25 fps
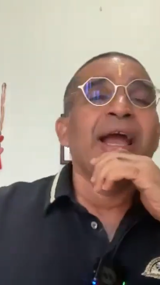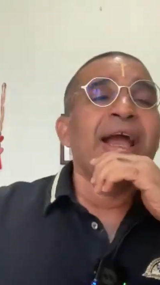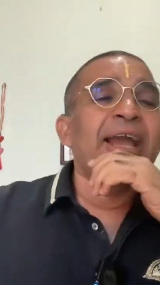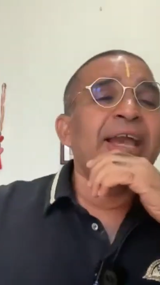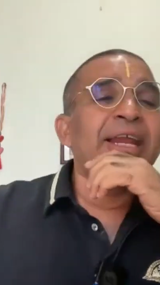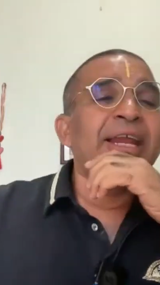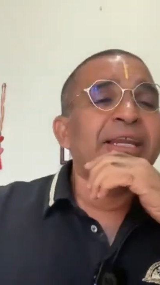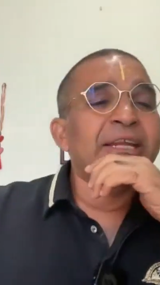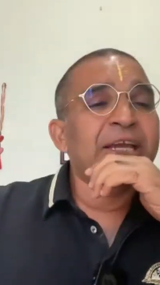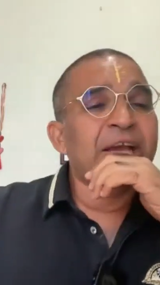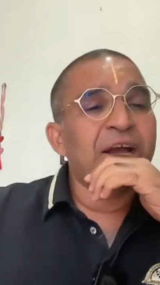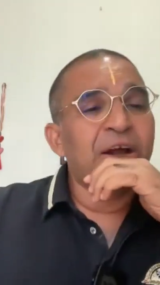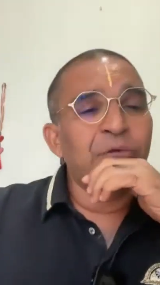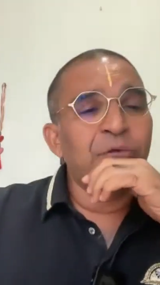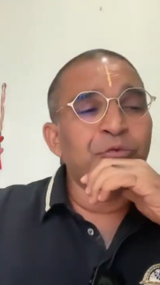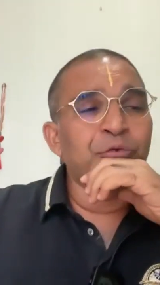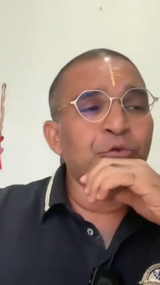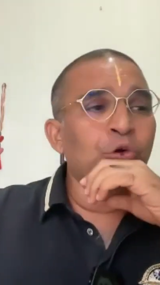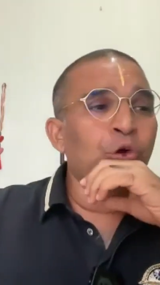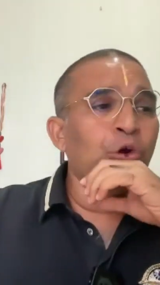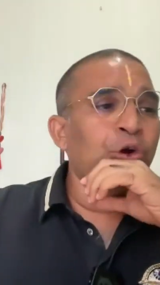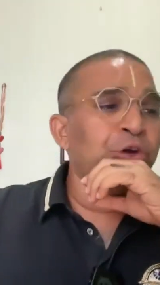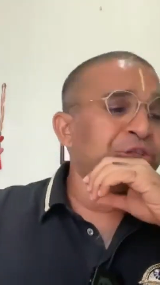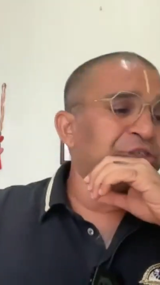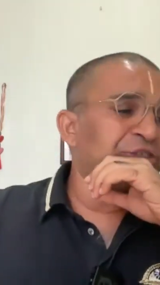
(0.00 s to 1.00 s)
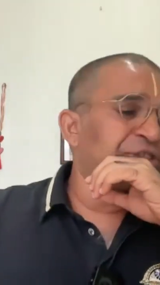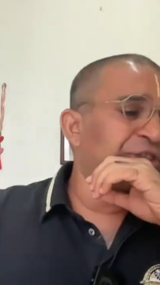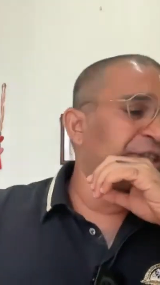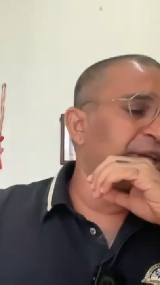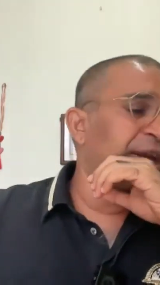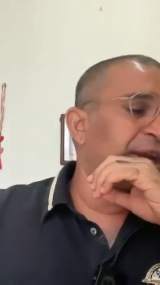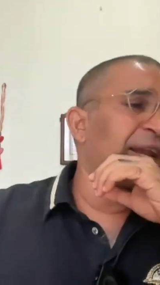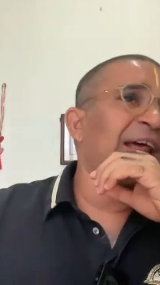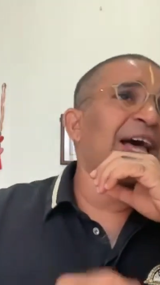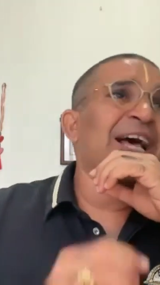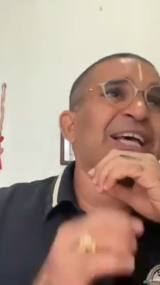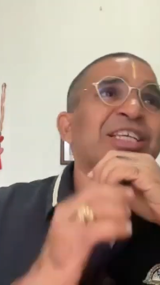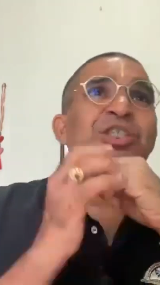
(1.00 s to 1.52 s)
And of course,
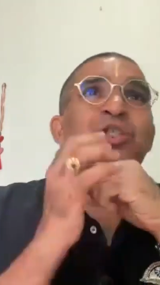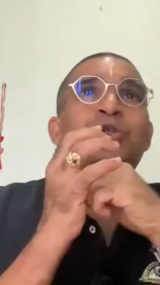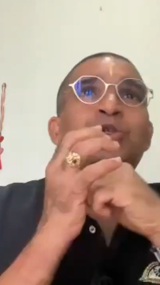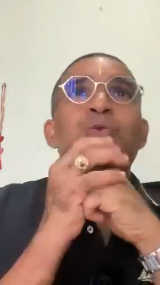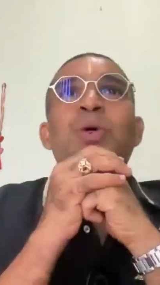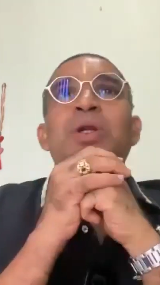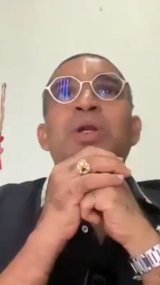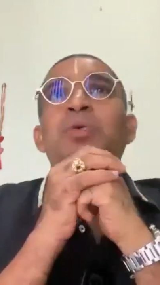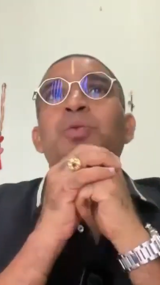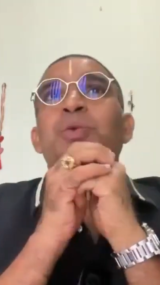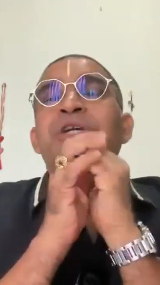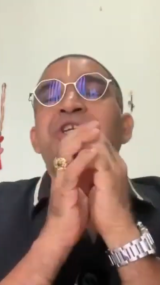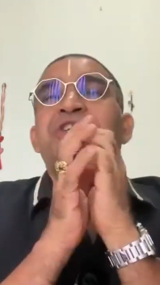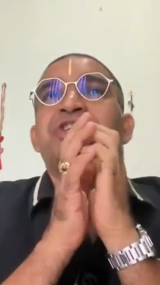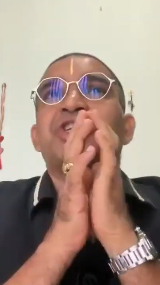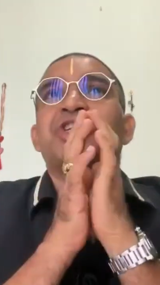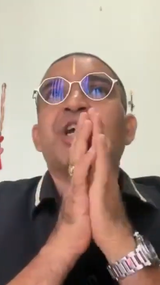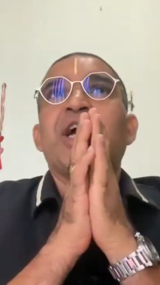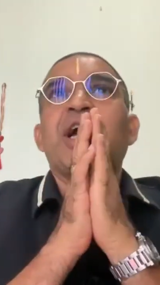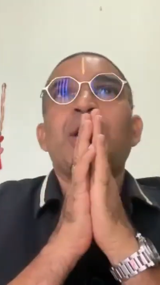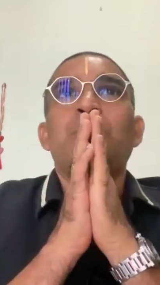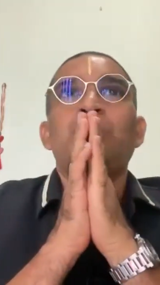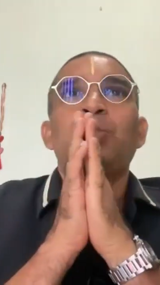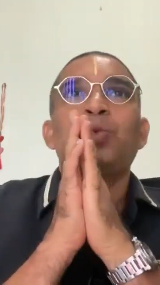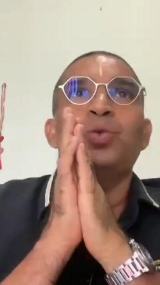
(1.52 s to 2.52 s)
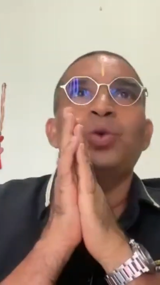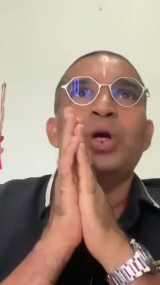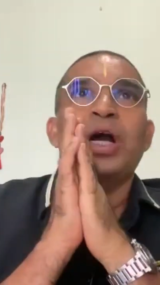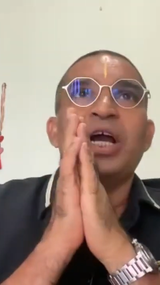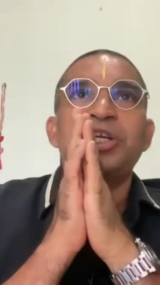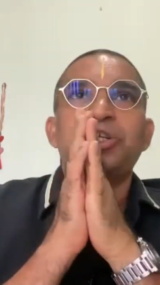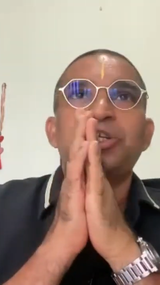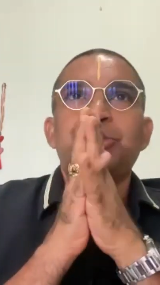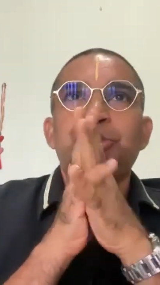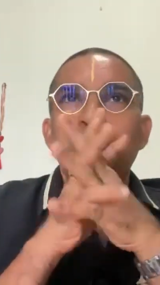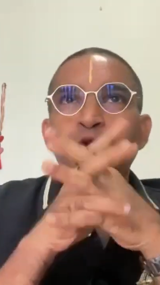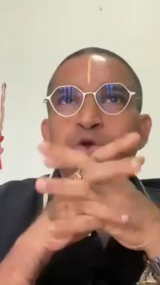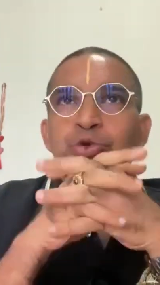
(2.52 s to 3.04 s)
the last one, which
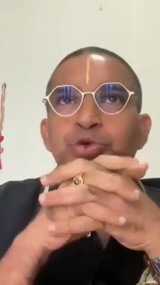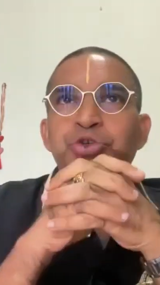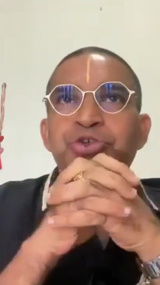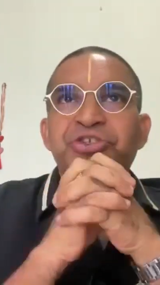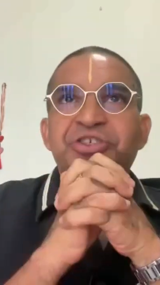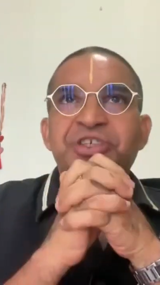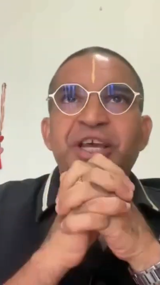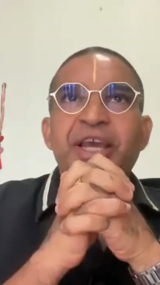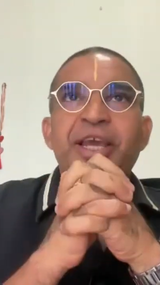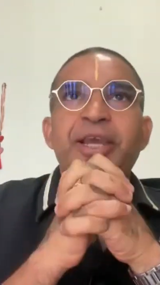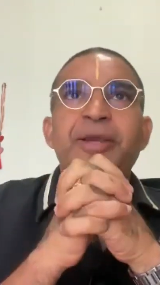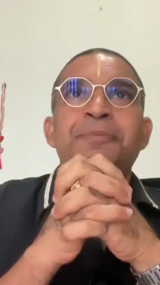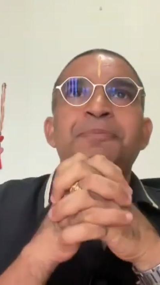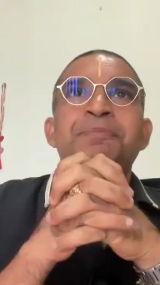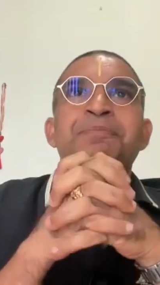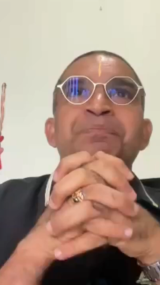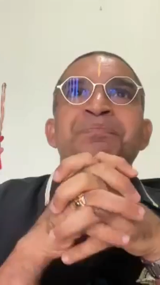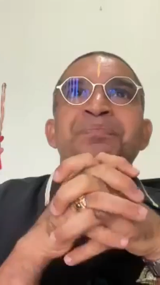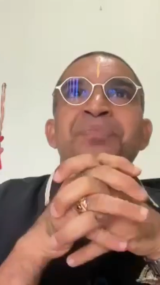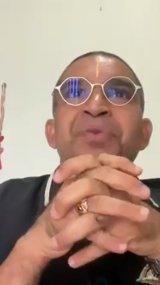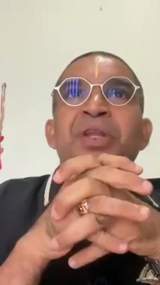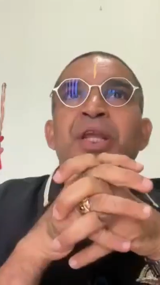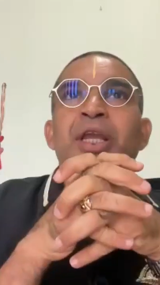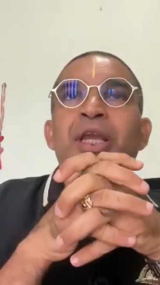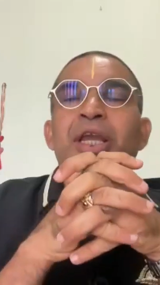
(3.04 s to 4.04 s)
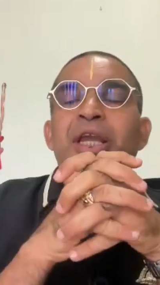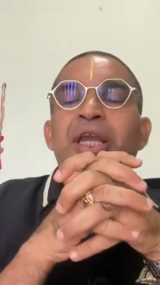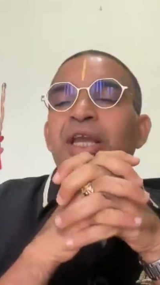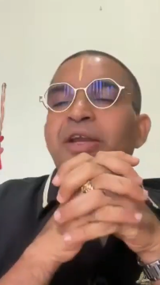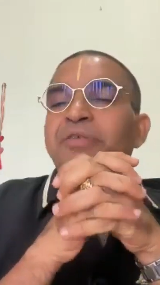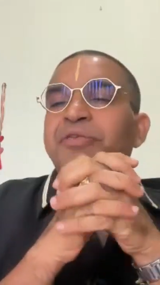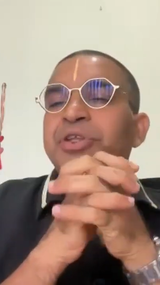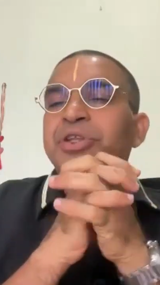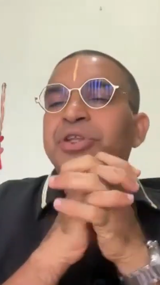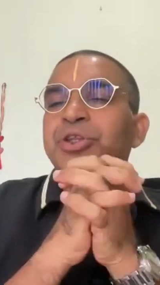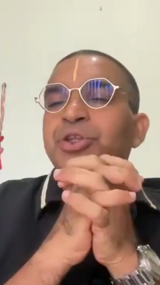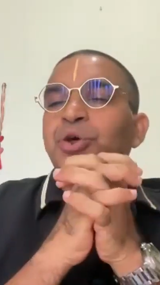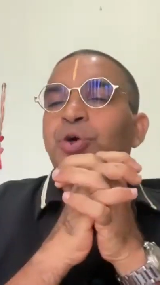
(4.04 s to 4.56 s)
I should say,
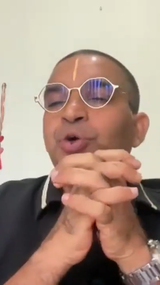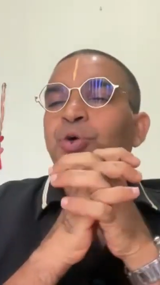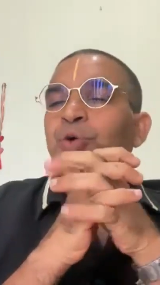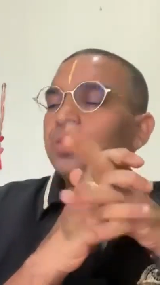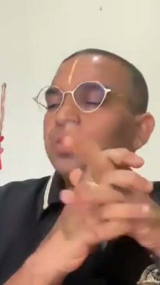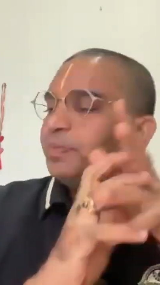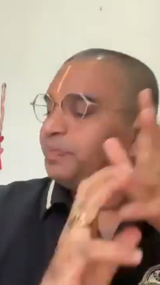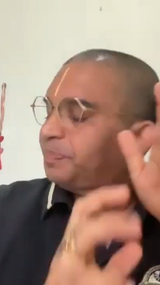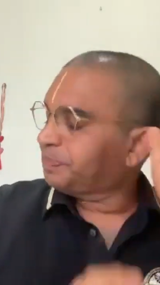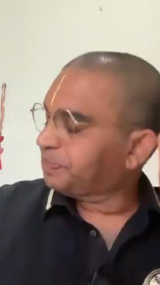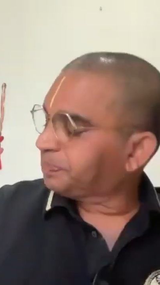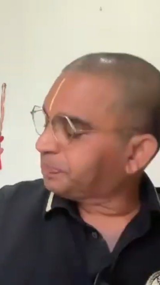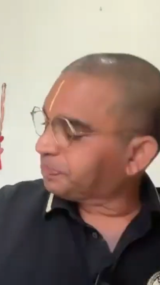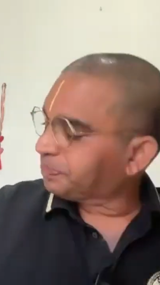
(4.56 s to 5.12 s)
even though